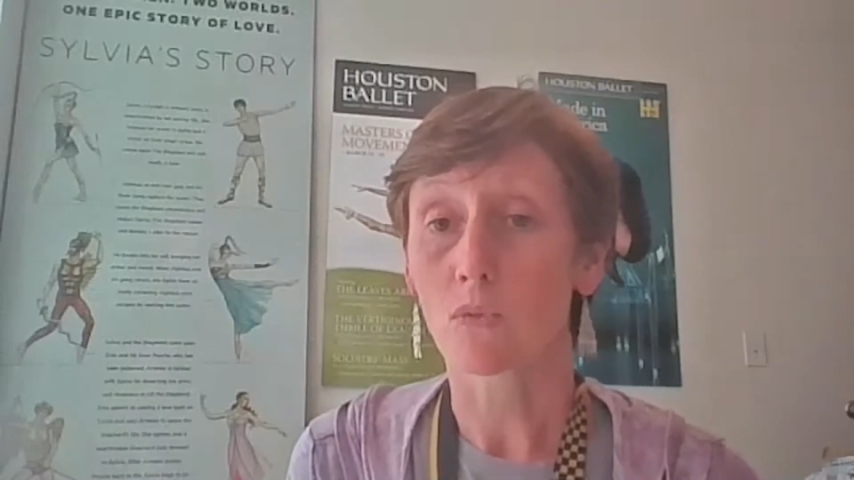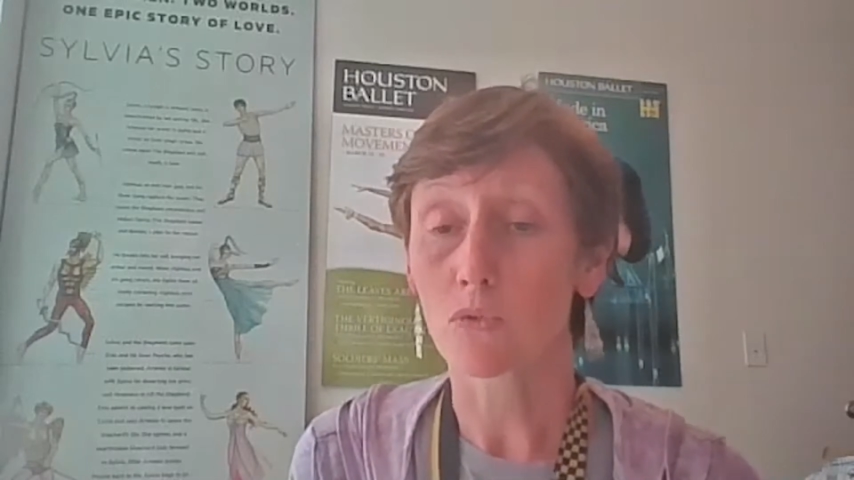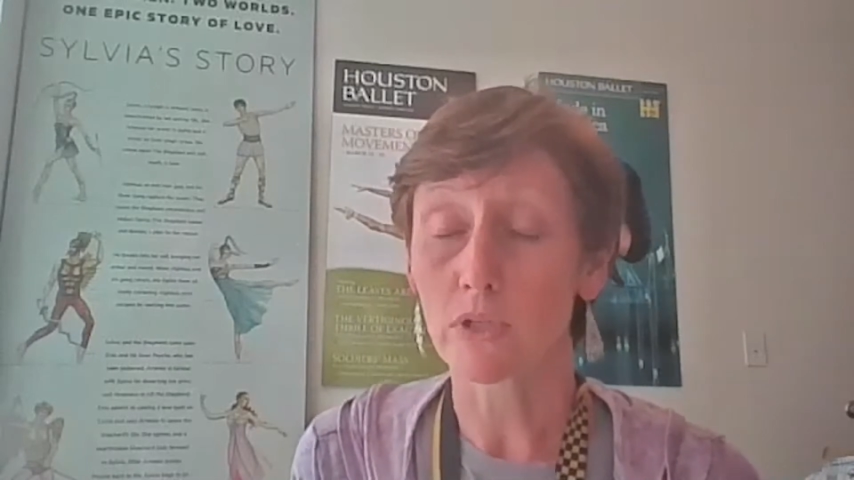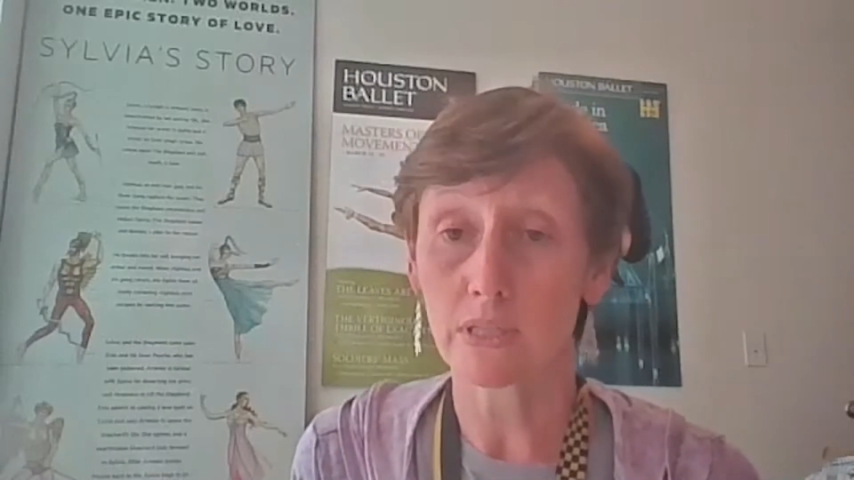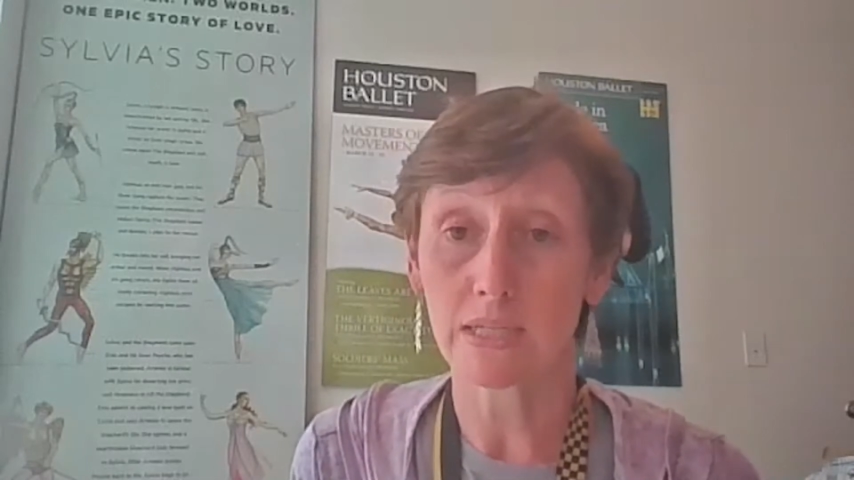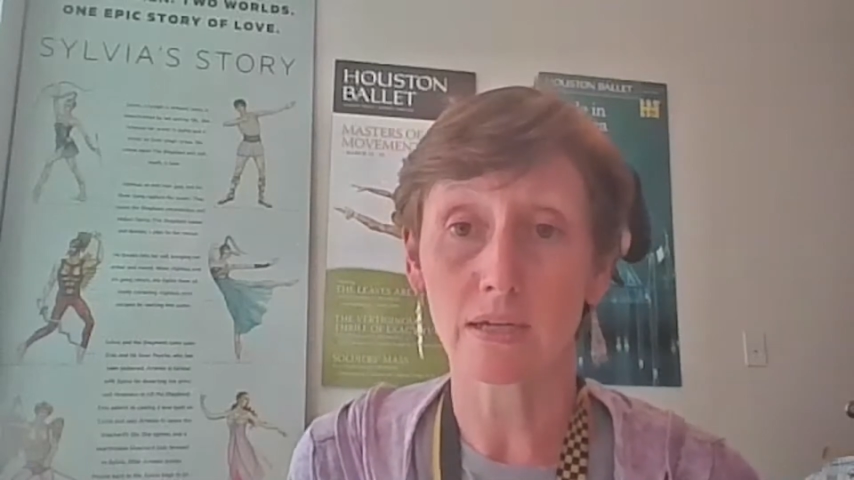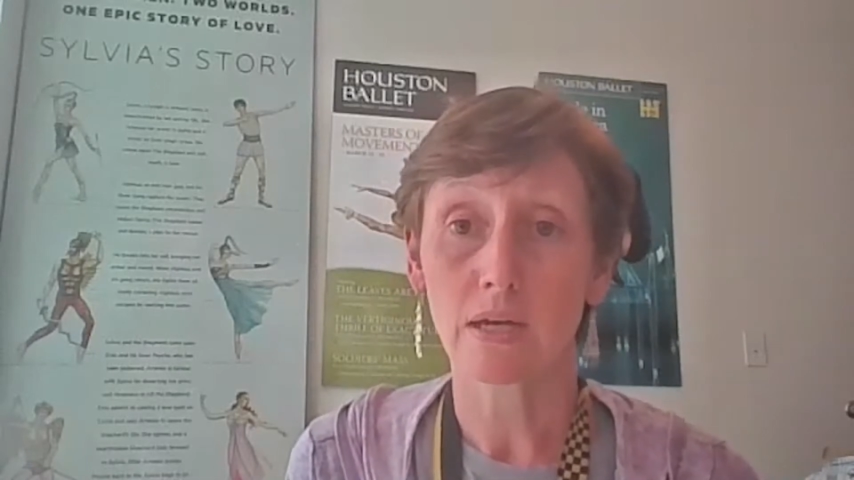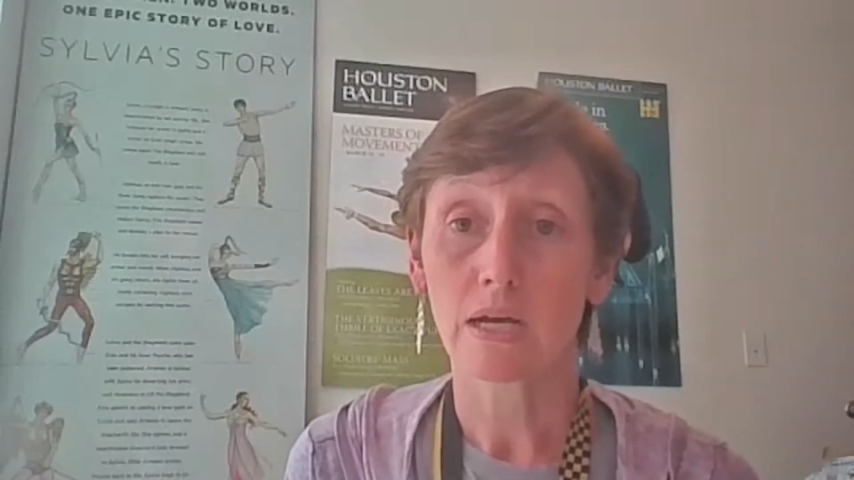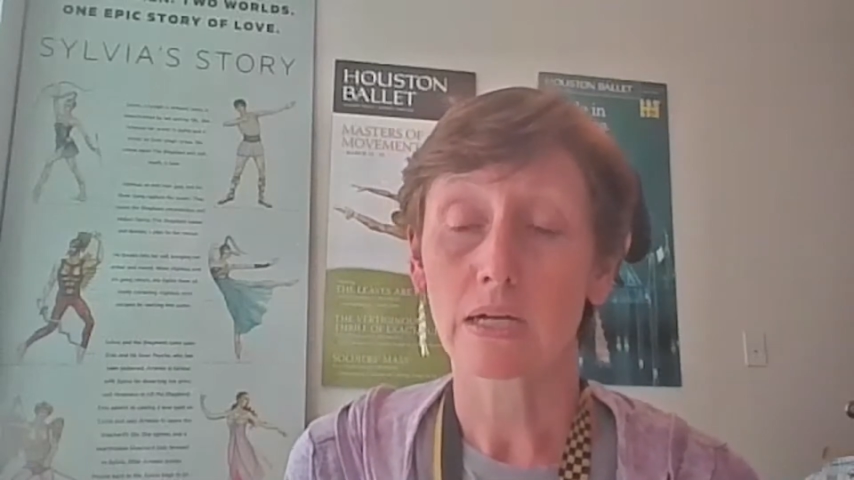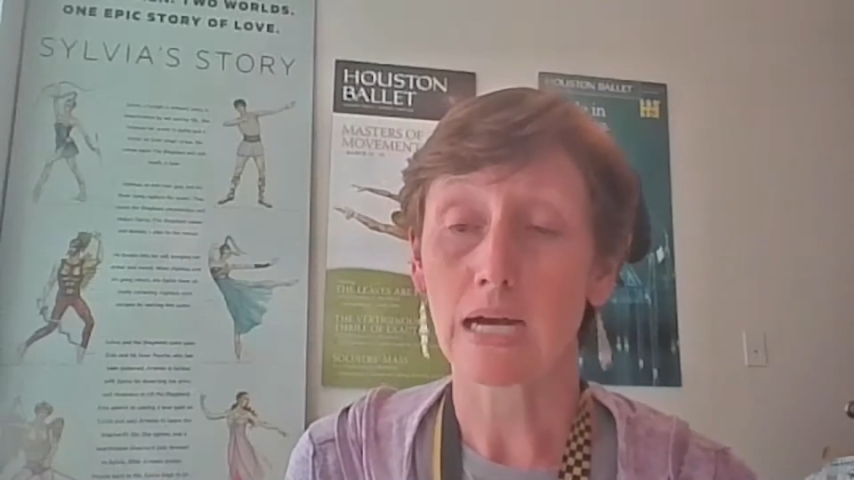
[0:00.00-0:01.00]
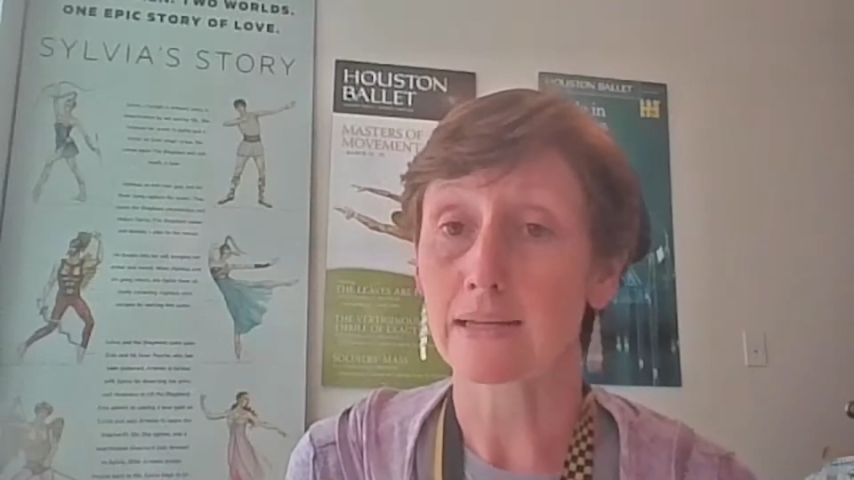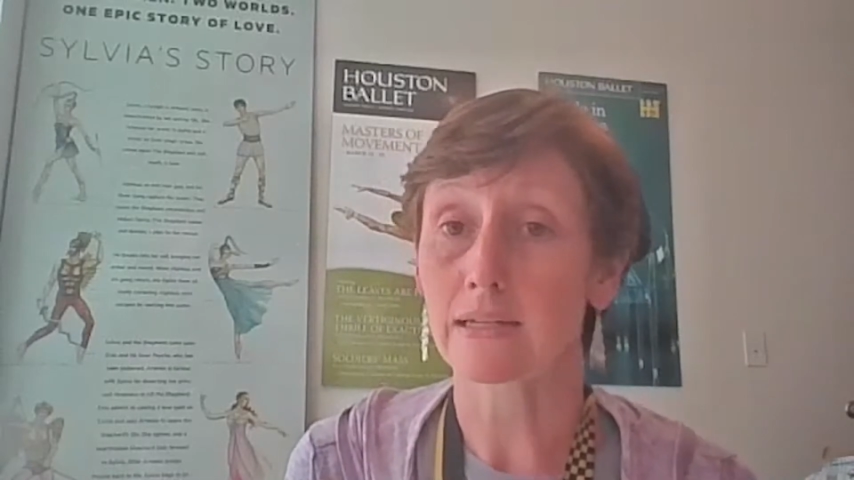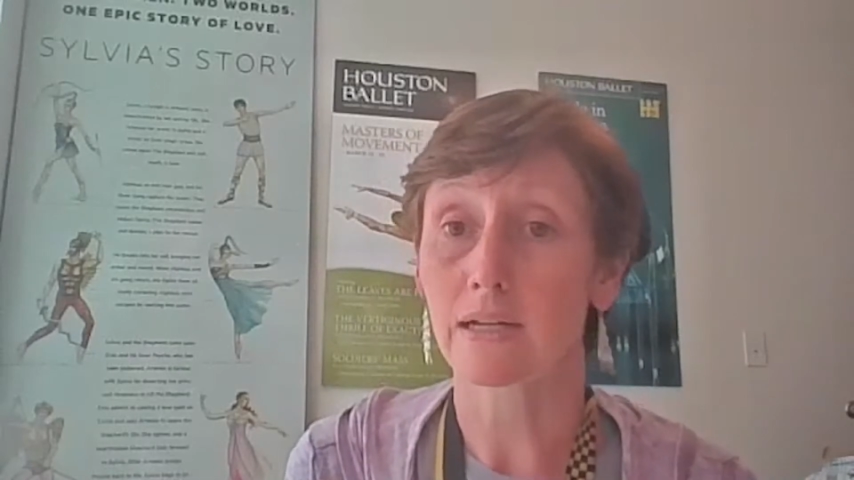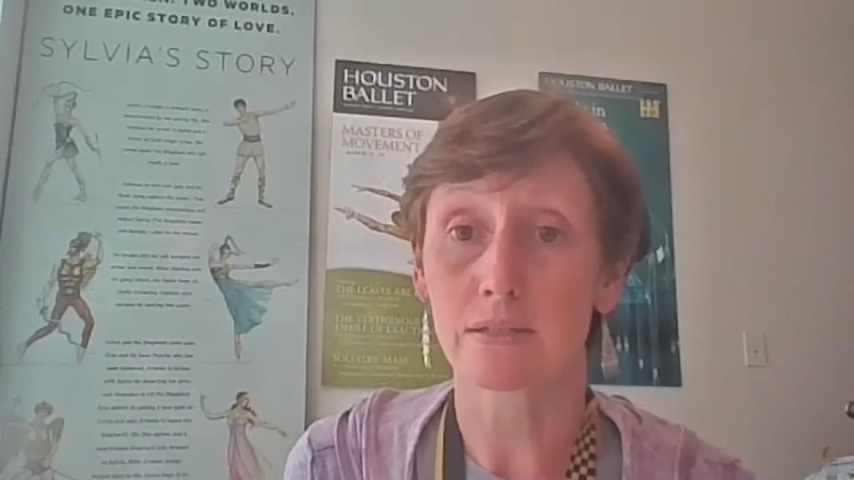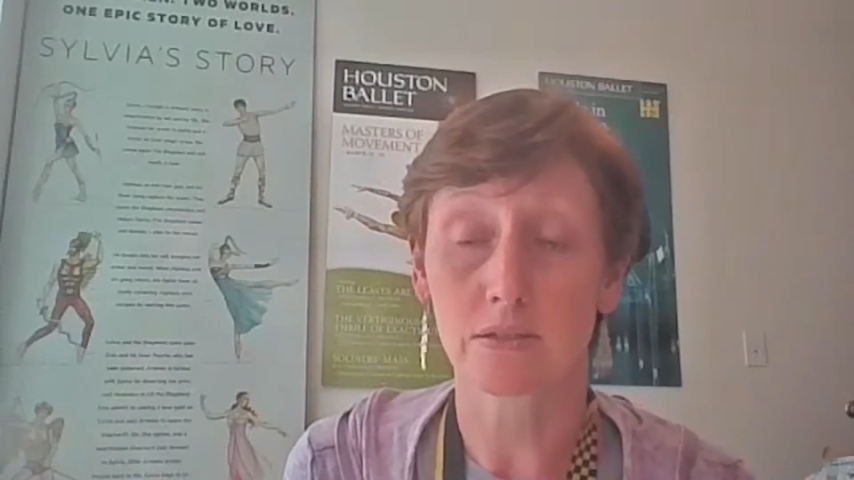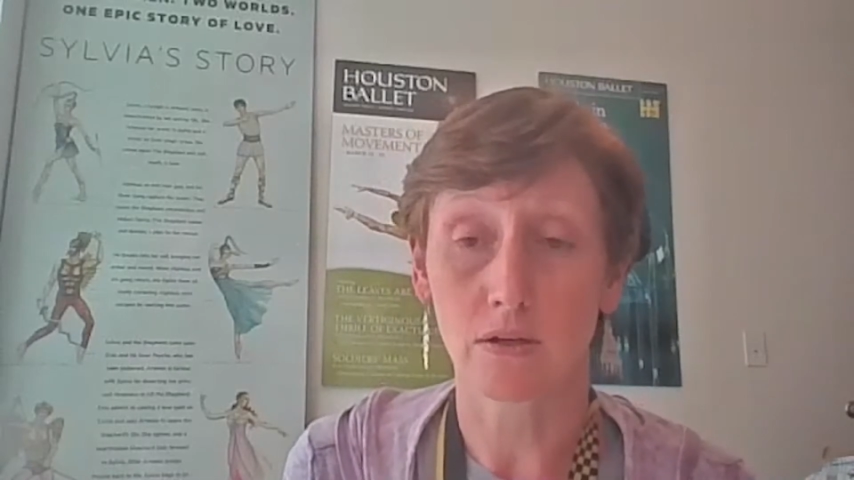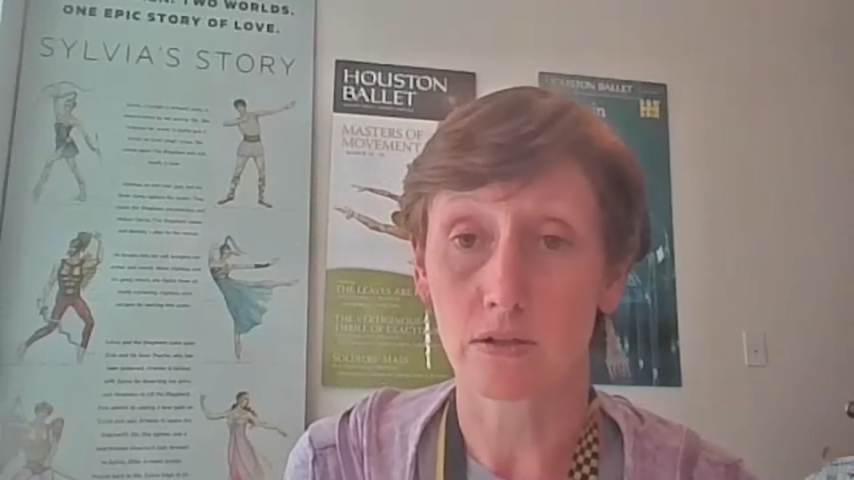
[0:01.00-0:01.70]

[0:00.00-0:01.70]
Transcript: really guided us